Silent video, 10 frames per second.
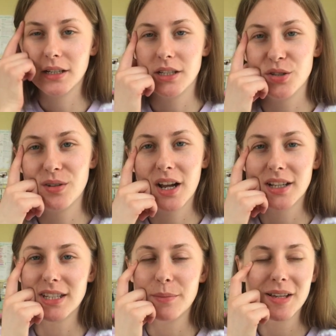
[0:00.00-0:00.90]
into an
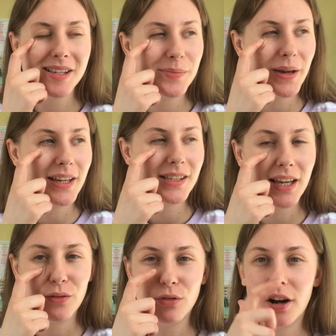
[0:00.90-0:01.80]
academic space
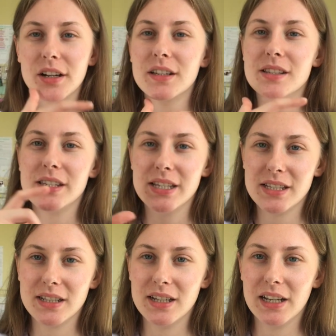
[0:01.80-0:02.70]
and write
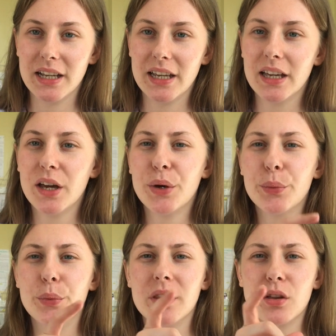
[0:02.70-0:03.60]
consistently
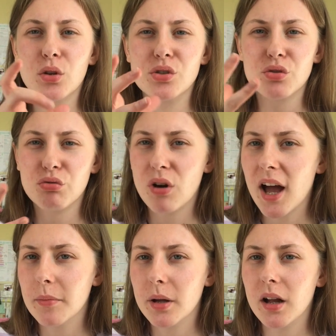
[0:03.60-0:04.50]
with good
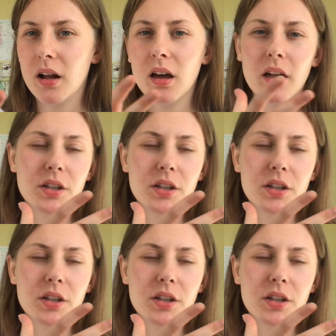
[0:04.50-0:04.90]
grammar,